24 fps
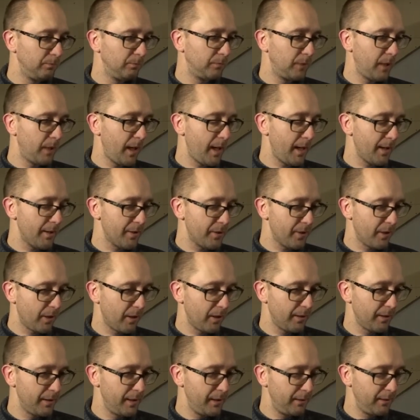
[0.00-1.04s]
Yeah,
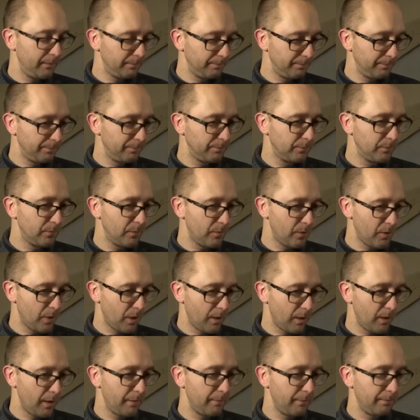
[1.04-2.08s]
chocolatey,
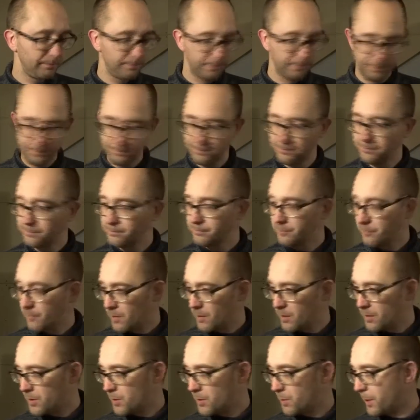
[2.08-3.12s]
chocolate,
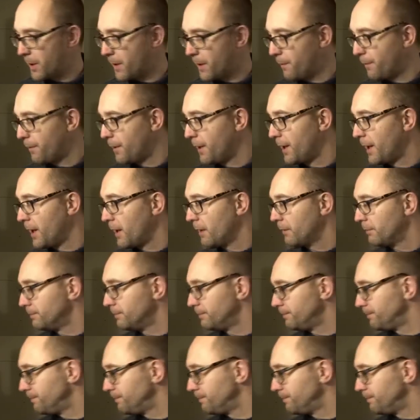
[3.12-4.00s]
sweet vanilla.